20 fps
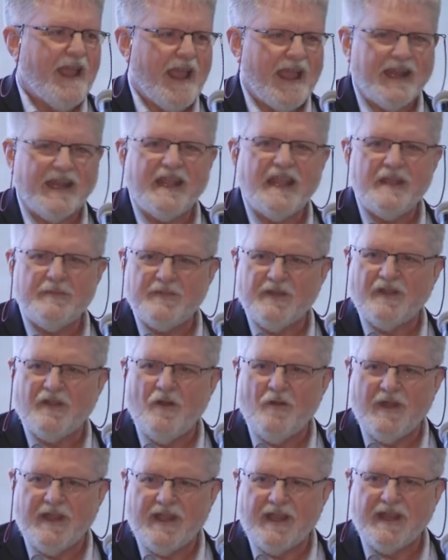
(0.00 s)
and keep it
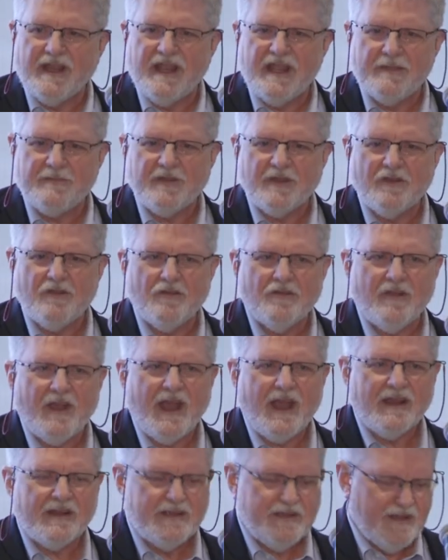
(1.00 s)
going and keep it
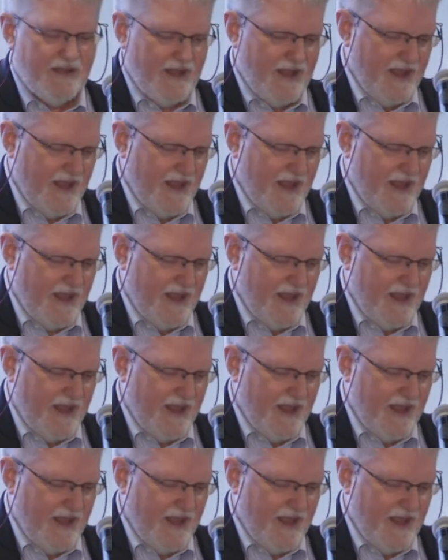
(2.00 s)
correct.